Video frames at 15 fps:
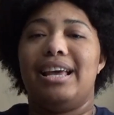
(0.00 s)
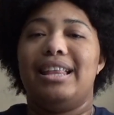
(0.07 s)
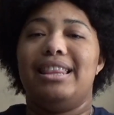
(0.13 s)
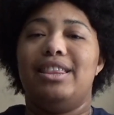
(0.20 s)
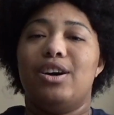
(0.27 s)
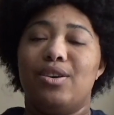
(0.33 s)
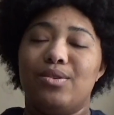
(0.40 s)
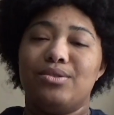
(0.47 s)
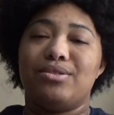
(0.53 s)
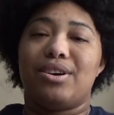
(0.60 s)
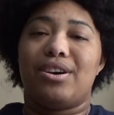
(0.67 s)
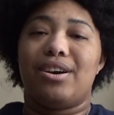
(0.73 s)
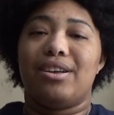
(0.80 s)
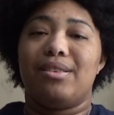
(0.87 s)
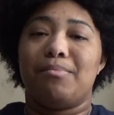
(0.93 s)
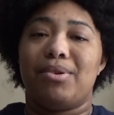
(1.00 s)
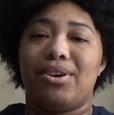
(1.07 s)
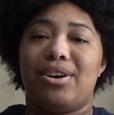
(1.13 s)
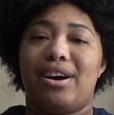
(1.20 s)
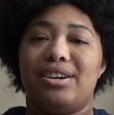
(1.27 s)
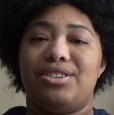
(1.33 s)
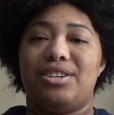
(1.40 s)
Those are the
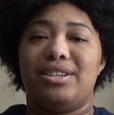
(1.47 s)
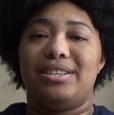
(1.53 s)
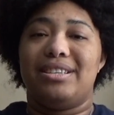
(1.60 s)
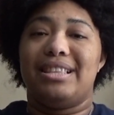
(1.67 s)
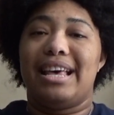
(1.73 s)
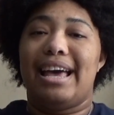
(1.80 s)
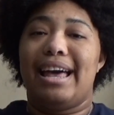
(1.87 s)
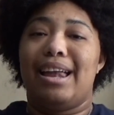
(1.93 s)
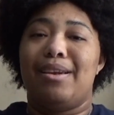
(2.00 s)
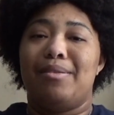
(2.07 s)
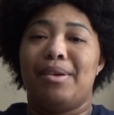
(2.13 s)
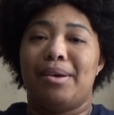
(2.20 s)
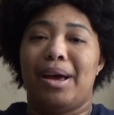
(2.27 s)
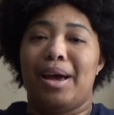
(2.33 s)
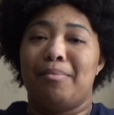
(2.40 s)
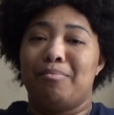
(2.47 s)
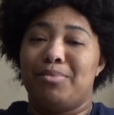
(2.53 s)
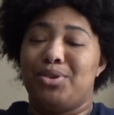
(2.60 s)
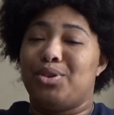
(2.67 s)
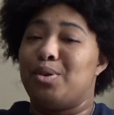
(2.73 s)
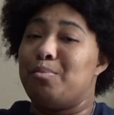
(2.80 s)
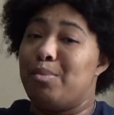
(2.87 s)
precautions that I'm
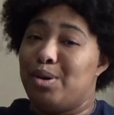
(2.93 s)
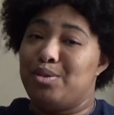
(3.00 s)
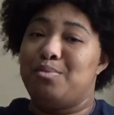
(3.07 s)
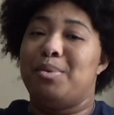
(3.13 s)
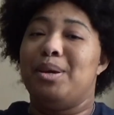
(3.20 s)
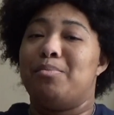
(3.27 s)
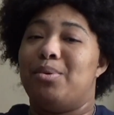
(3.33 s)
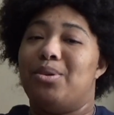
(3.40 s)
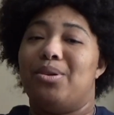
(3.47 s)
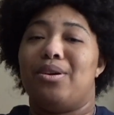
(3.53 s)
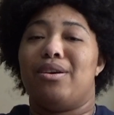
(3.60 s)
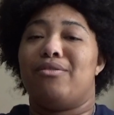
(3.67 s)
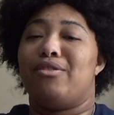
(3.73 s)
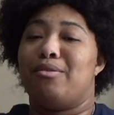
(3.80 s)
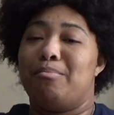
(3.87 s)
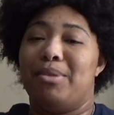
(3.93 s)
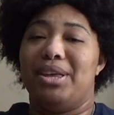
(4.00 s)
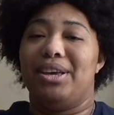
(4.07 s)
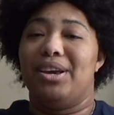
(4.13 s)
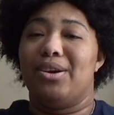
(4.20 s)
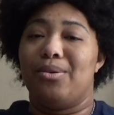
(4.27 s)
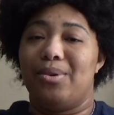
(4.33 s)
sure most people are
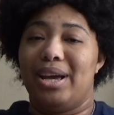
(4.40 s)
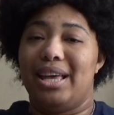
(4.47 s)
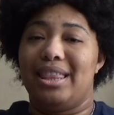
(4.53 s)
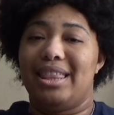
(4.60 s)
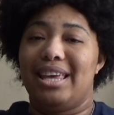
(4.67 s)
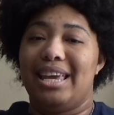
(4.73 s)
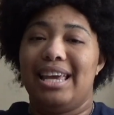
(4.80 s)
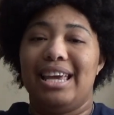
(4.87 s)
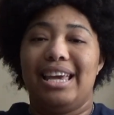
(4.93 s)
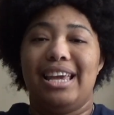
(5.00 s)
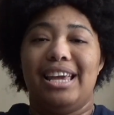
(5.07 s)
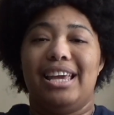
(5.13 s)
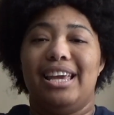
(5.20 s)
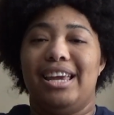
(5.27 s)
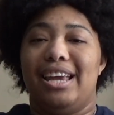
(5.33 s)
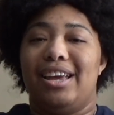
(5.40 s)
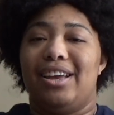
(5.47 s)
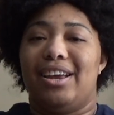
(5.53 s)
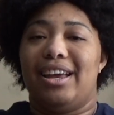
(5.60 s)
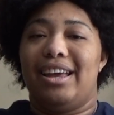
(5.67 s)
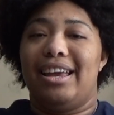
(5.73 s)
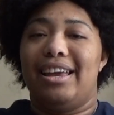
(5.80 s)
familiar with.
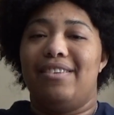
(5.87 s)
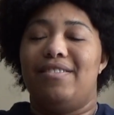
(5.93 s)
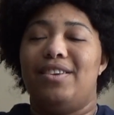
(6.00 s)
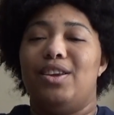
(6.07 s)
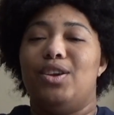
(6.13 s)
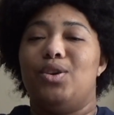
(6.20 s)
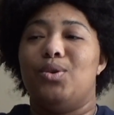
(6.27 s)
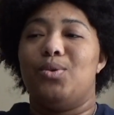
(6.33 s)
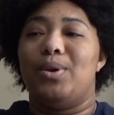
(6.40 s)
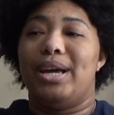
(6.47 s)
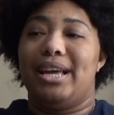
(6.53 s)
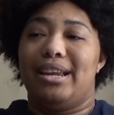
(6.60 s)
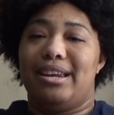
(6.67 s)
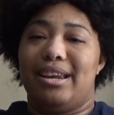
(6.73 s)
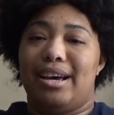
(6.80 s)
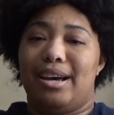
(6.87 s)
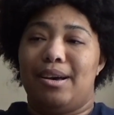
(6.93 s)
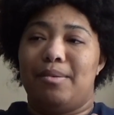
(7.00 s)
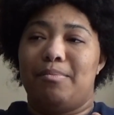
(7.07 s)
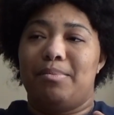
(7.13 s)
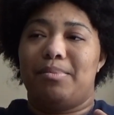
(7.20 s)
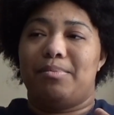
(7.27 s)
If you end up
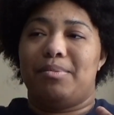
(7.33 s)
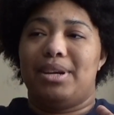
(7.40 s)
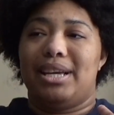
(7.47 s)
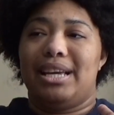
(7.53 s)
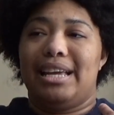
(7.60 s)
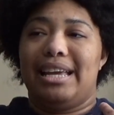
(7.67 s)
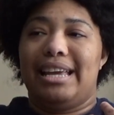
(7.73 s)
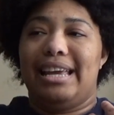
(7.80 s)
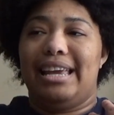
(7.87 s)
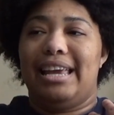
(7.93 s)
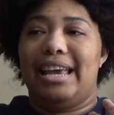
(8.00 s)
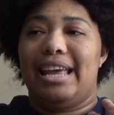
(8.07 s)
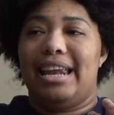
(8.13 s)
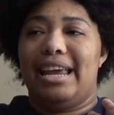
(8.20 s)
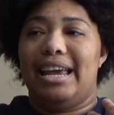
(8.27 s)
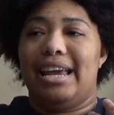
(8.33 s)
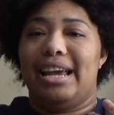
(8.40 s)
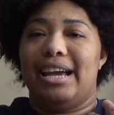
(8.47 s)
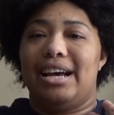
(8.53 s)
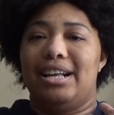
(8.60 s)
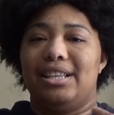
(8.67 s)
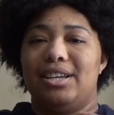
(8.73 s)
getting
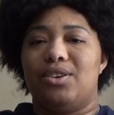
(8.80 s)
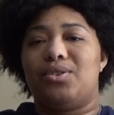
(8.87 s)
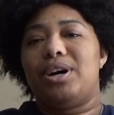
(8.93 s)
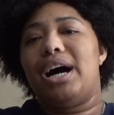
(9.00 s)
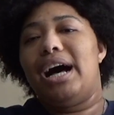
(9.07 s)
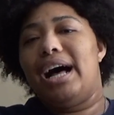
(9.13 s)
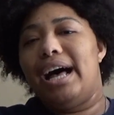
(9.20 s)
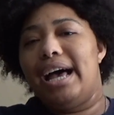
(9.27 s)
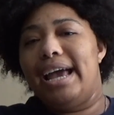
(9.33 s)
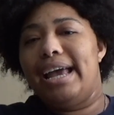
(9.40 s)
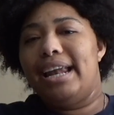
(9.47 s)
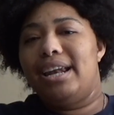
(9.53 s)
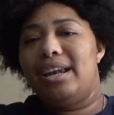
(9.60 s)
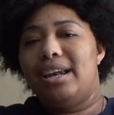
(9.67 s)
a little cut